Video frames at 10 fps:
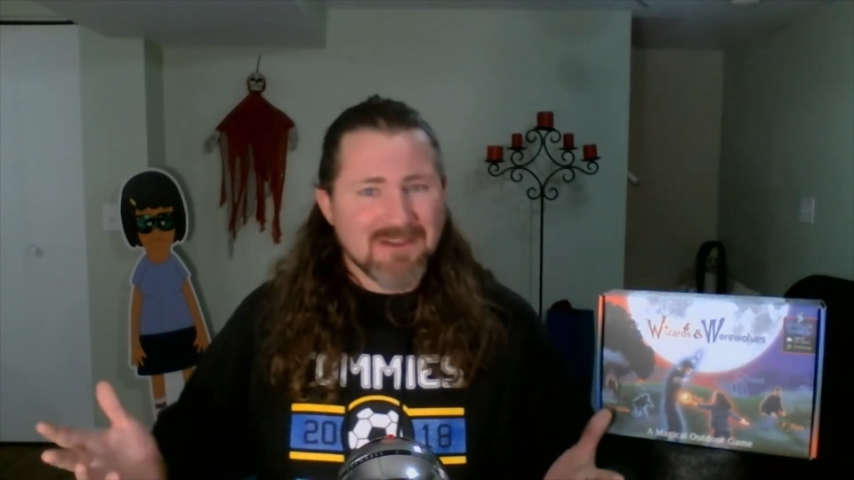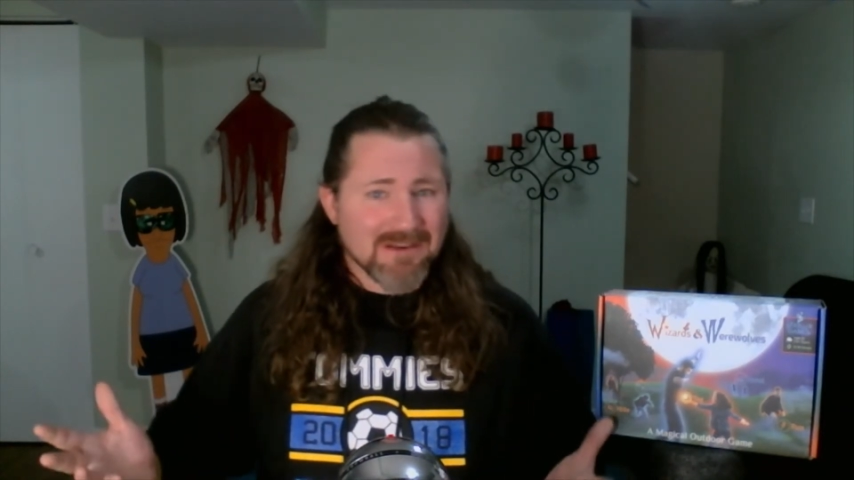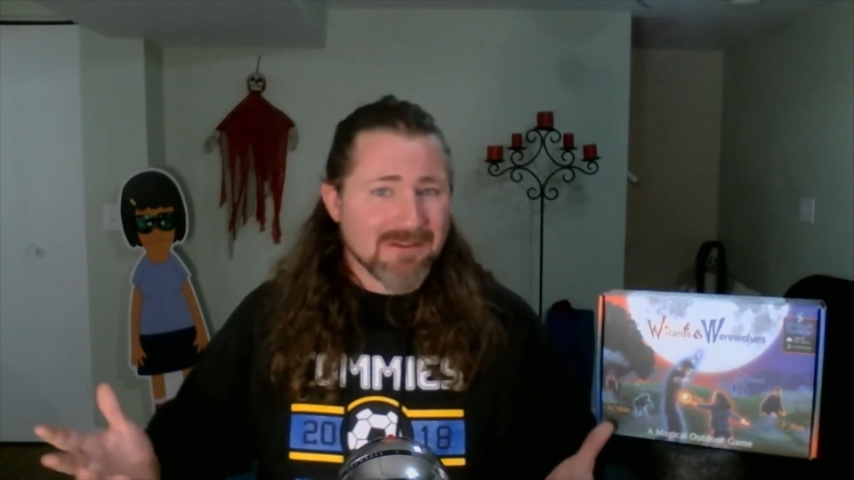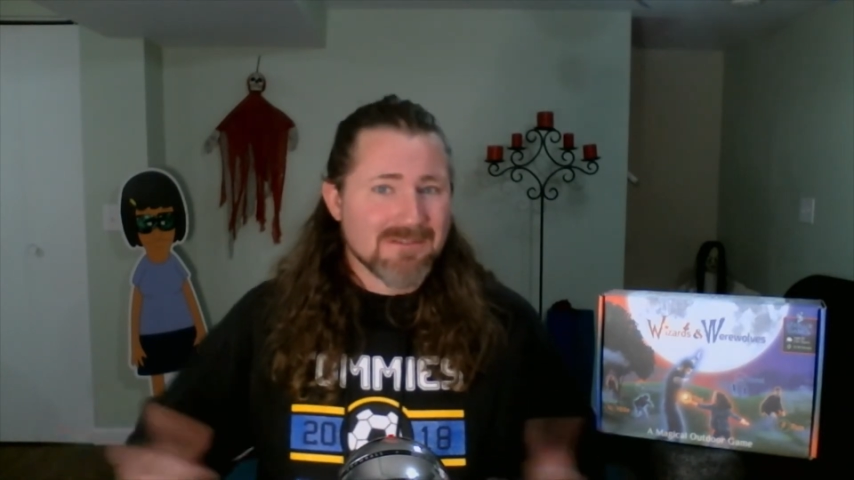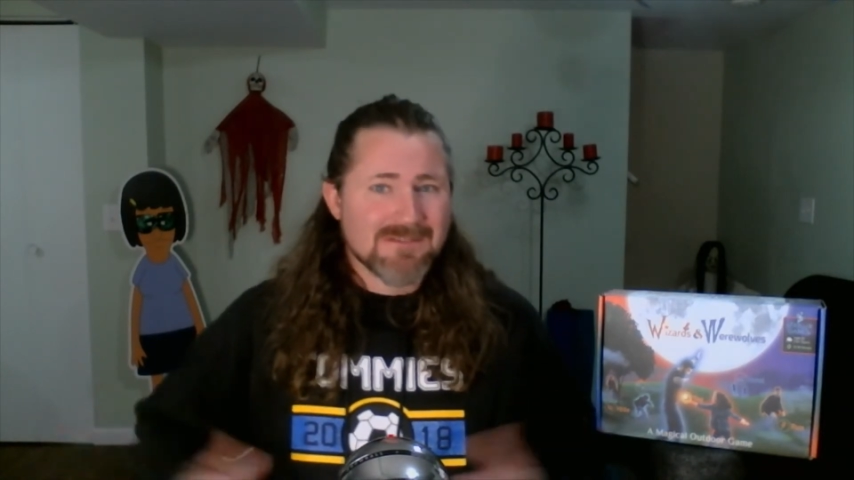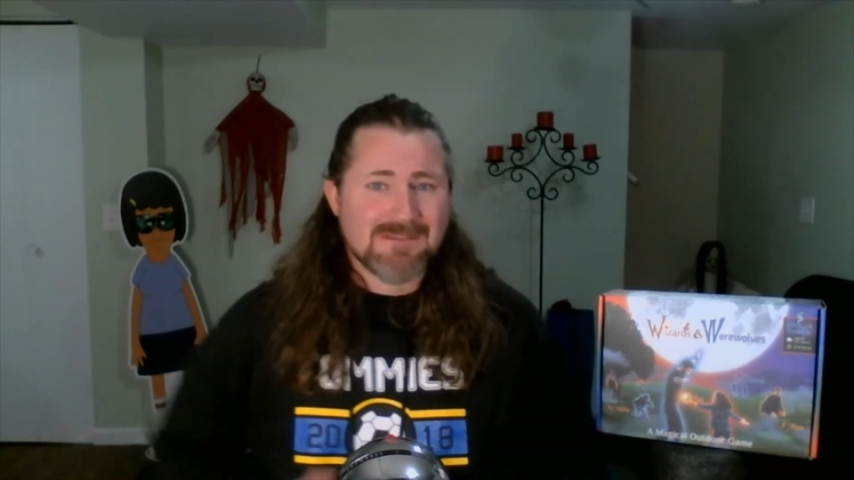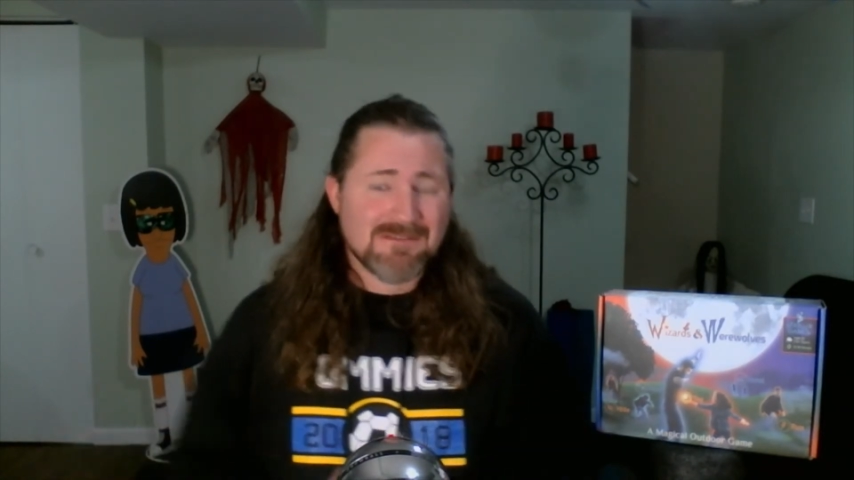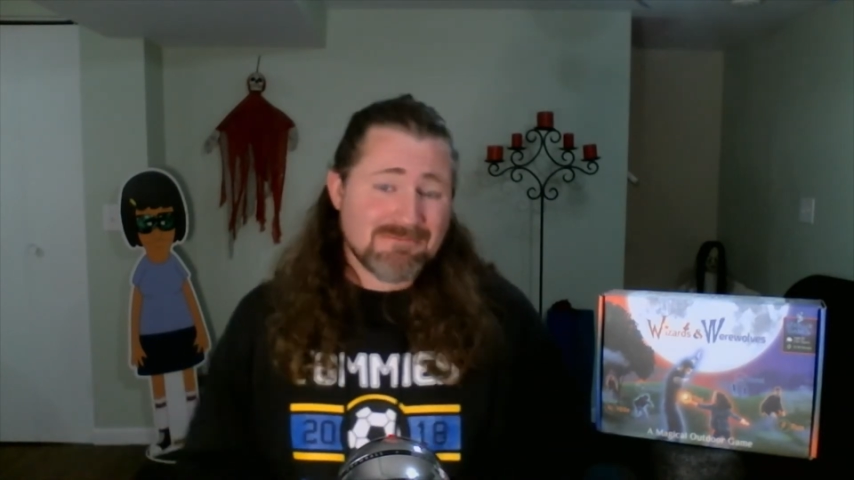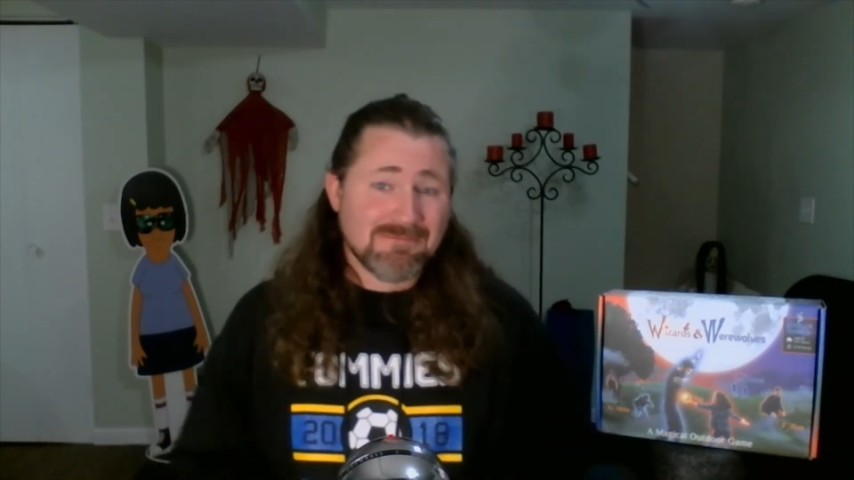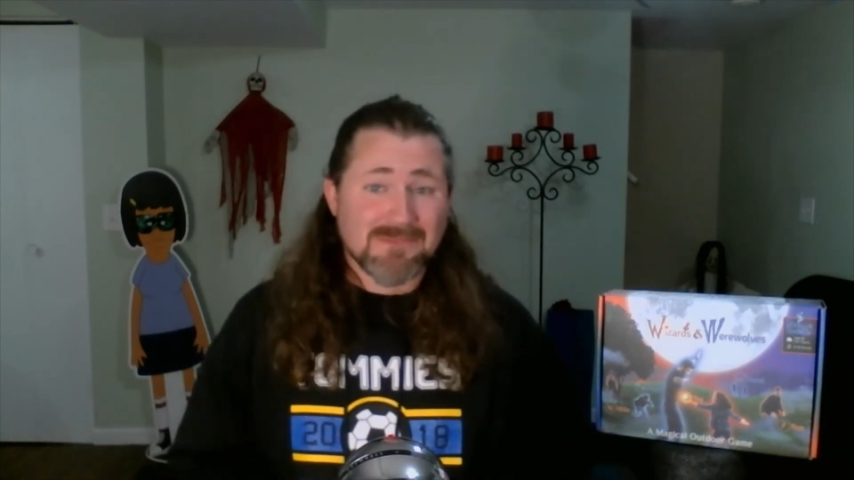
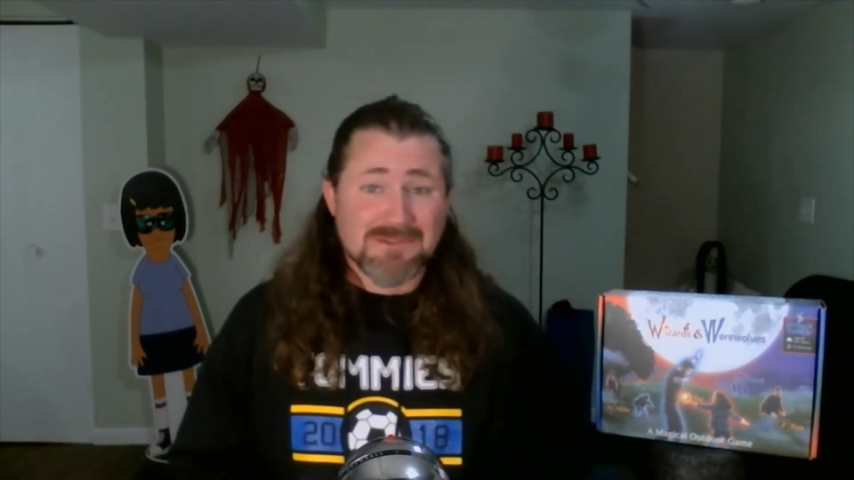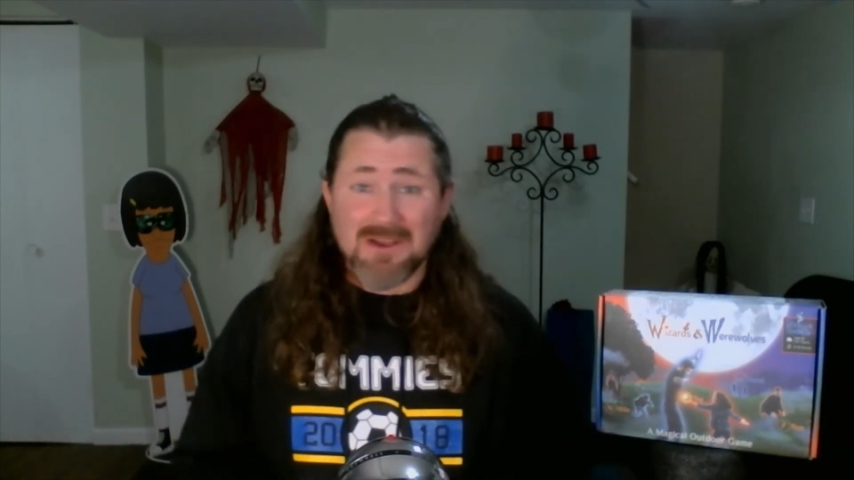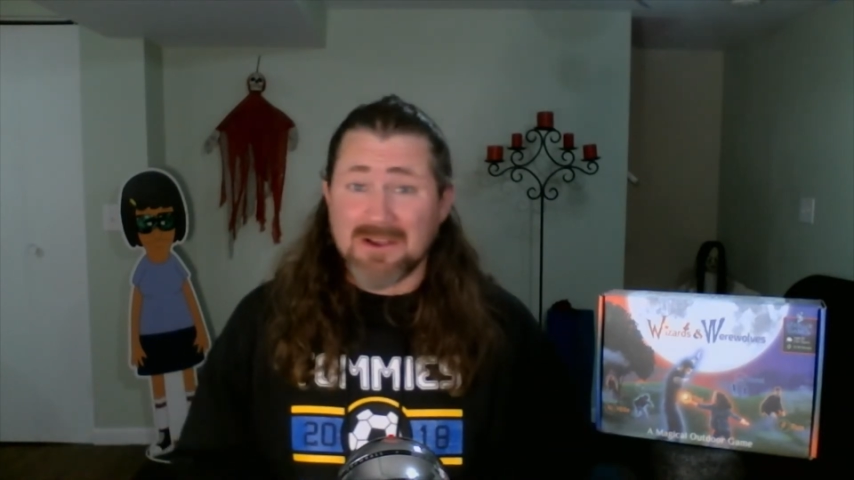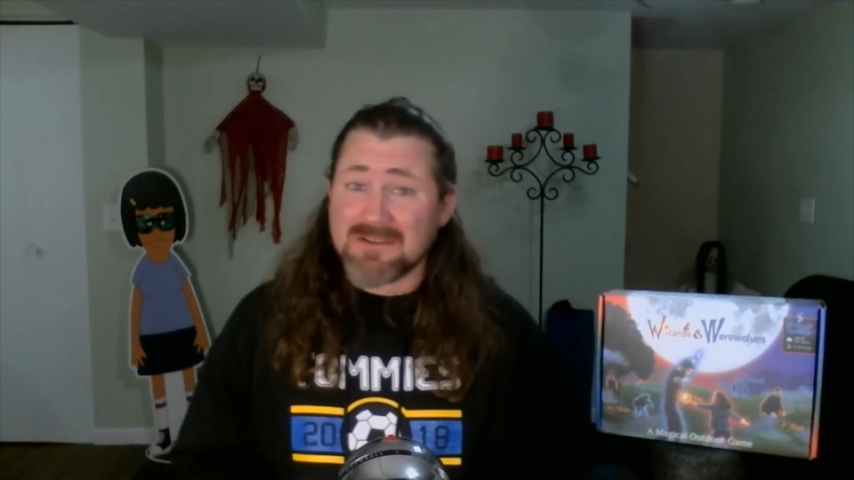as long